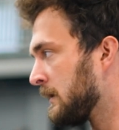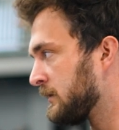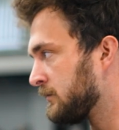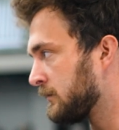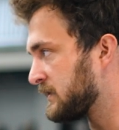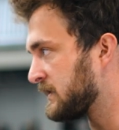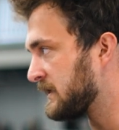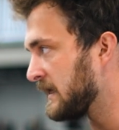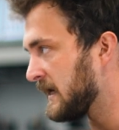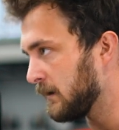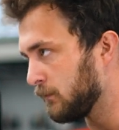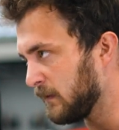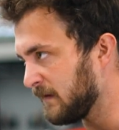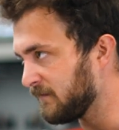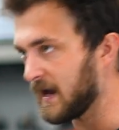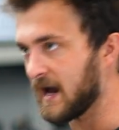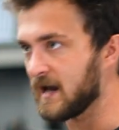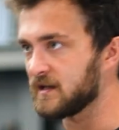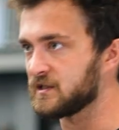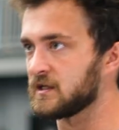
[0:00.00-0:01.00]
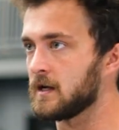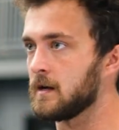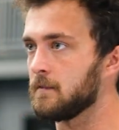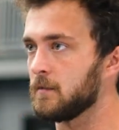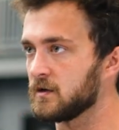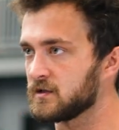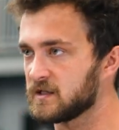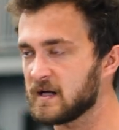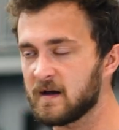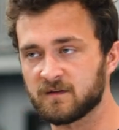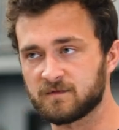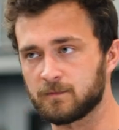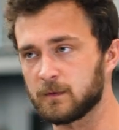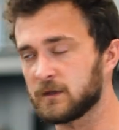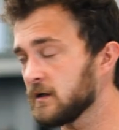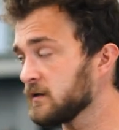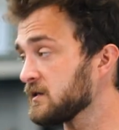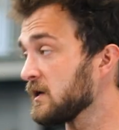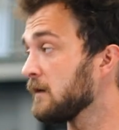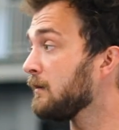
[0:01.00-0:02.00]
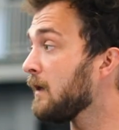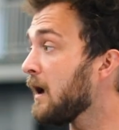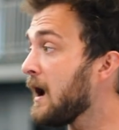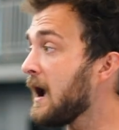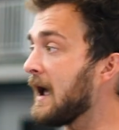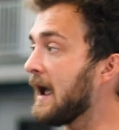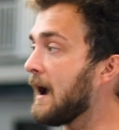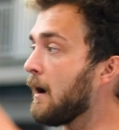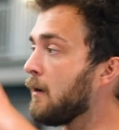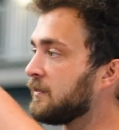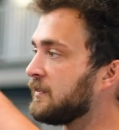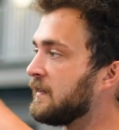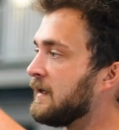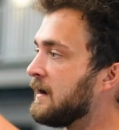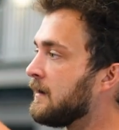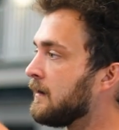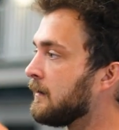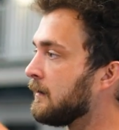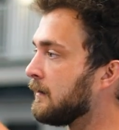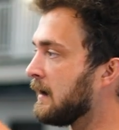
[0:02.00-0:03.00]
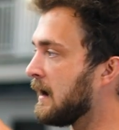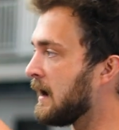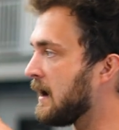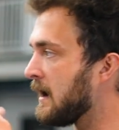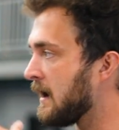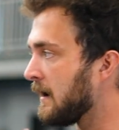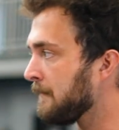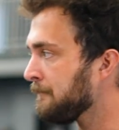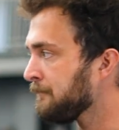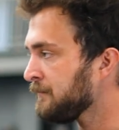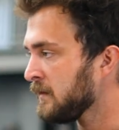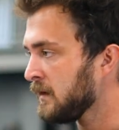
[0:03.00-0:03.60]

interested, we've got some ourselves, but there's a lot out there.